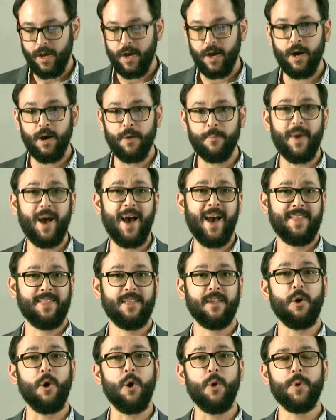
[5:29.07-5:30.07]
I
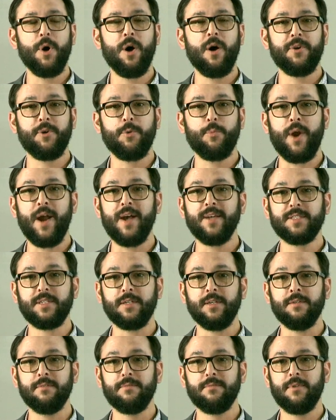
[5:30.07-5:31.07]
think Omaha,
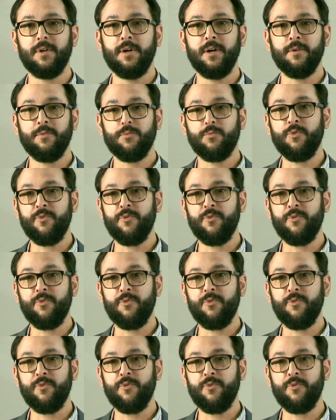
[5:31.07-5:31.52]
Nebraska